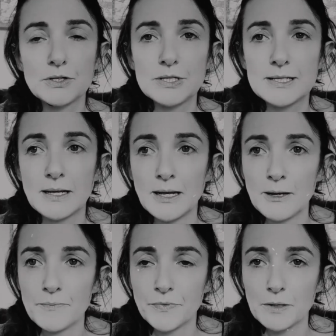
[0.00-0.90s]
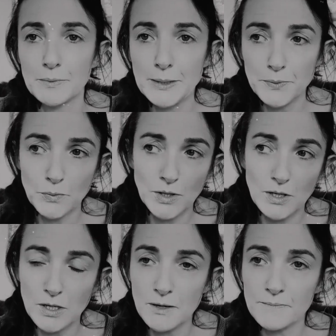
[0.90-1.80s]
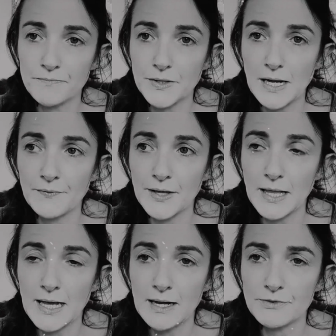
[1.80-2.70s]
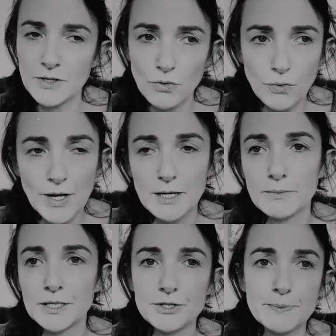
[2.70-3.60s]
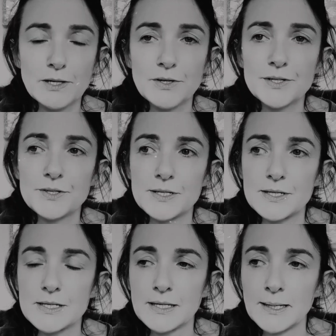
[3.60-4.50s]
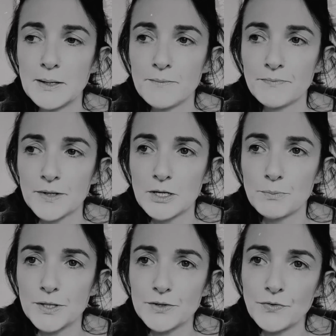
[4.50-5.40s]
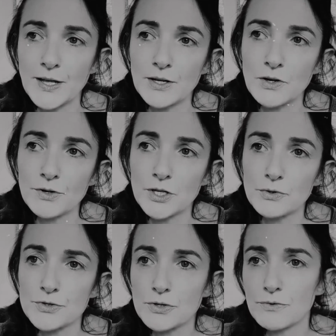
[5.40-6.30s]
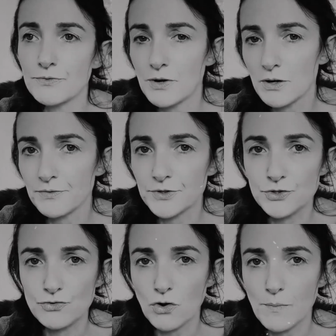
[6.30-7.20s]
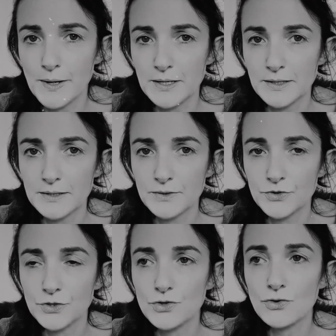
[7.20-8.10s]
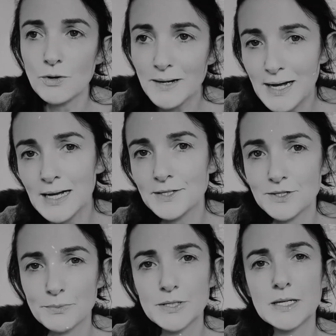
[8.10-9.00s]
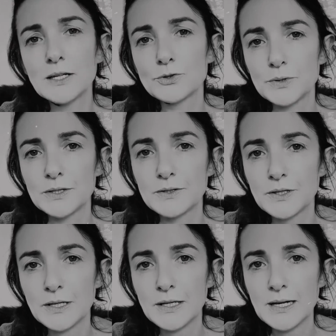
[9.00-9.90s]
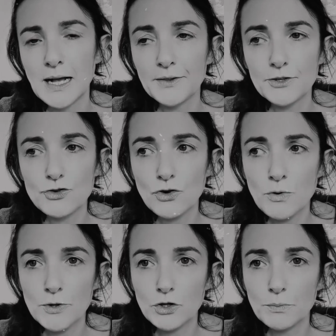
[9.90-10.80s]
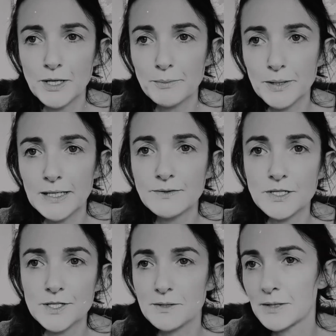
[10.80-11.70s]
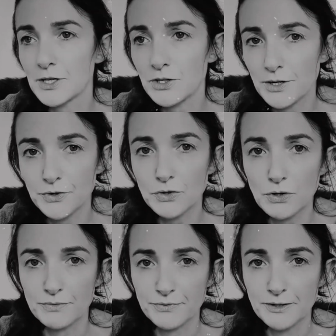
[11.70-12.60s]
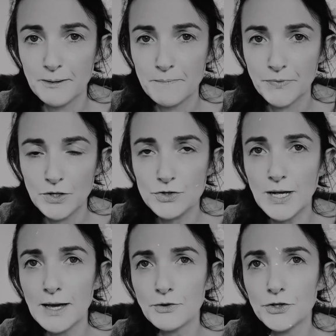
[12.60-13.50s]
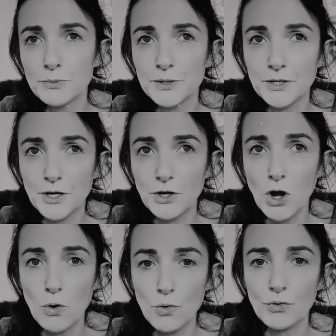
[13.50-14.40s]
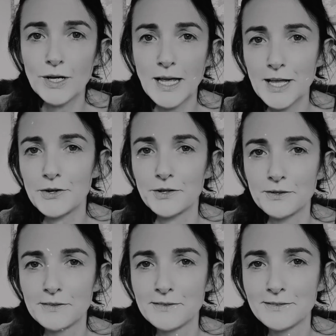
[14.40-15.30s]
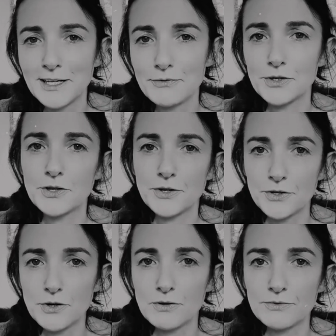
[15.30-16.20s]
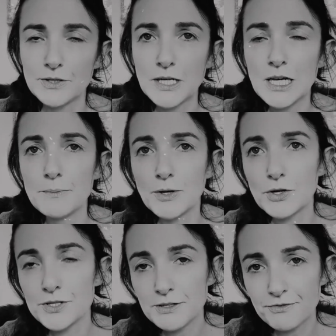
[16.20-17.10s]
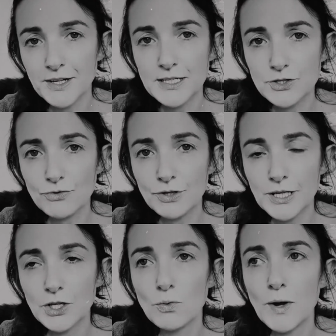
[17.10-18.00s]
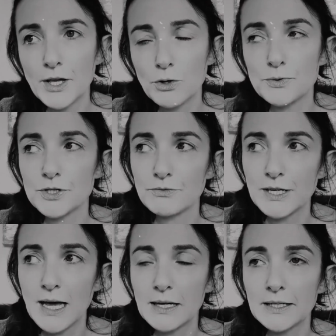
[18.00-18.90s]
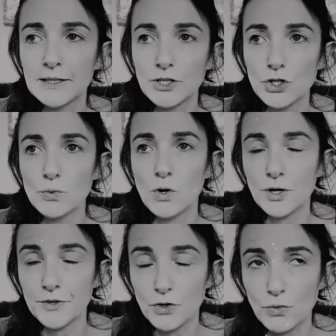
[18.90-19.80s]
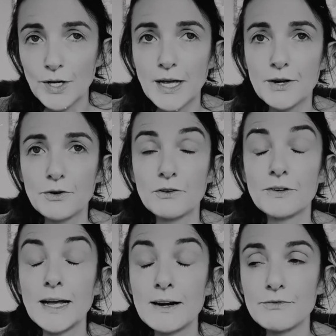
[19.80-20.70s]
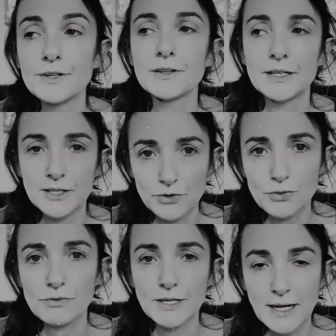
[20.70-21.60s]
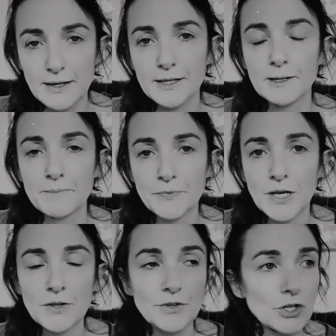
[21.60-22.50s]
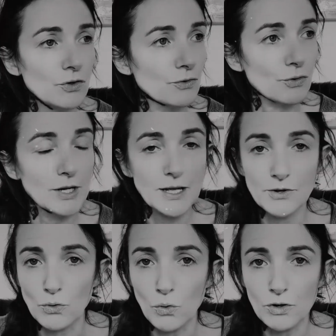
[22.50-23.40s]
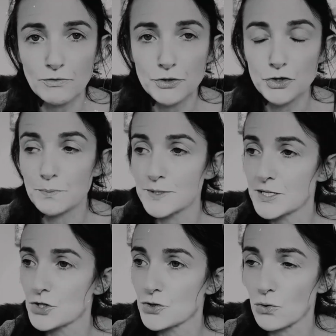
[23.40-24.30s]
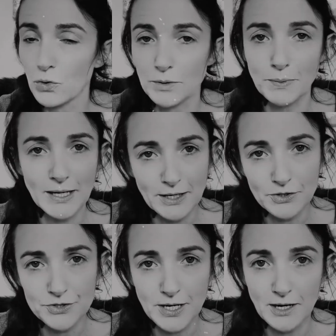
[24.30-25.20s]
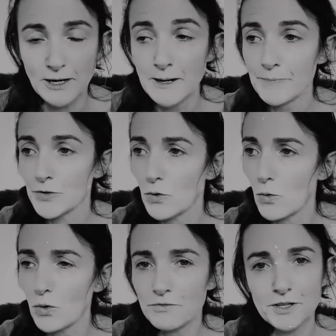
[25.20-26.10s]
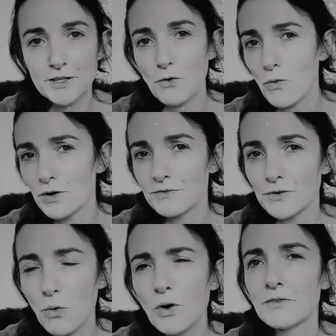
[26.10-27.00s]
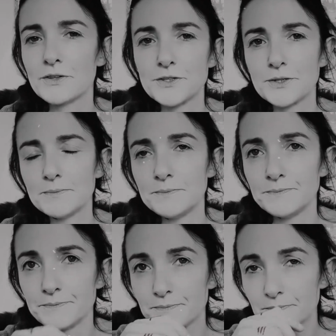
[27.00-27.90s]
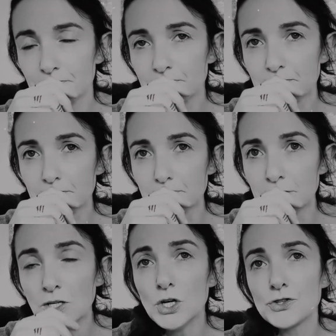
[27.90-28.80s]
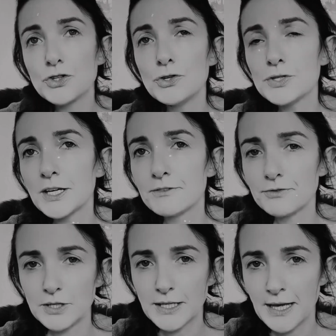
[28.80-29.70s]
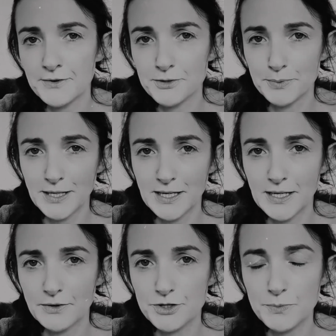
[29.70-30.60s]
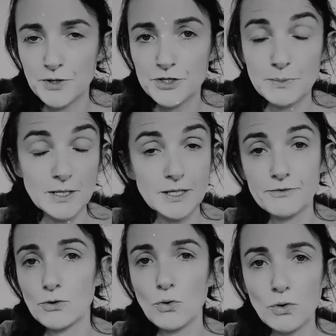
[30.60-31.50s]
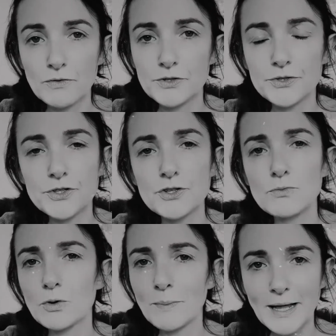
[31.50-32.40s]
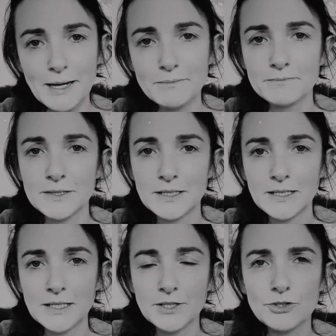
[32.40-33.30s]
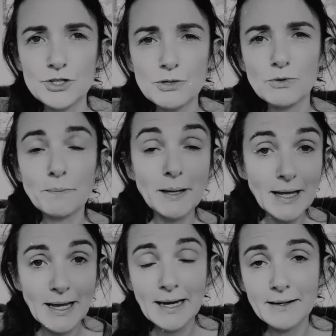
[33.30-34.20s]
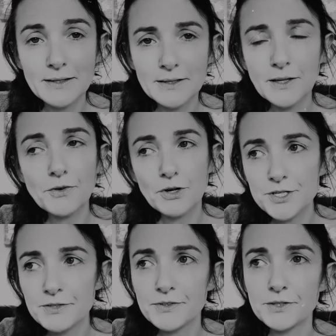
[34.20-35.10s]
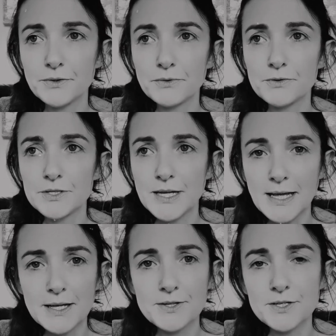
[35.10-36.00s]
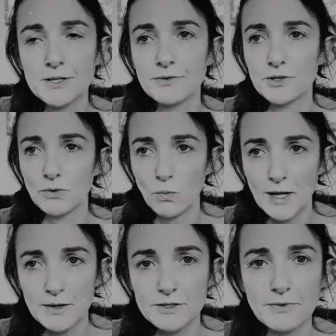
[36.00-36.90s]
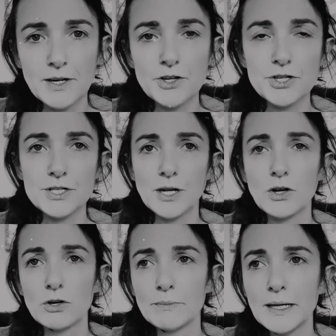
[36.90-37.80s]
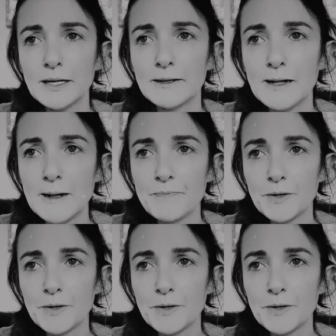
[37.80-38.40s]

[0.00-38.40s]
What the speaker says: because people will come and they'll have incredible experiences, but they can only go so far if there's trauma. So the trauma has to be dealt with. And the trauma could be a belief system that you're not enough. So how can you be a co-creator if you're not enough? Because in phase three, you wake up to the reality that you are the creator of everything in your reality, that you've created all of it, you positioned all the players there, all of it. So you take full accountability and responsibility for all of it. There's no more blame. There's no more pain. Now, there are difficult days and difficult waves of energies that come in,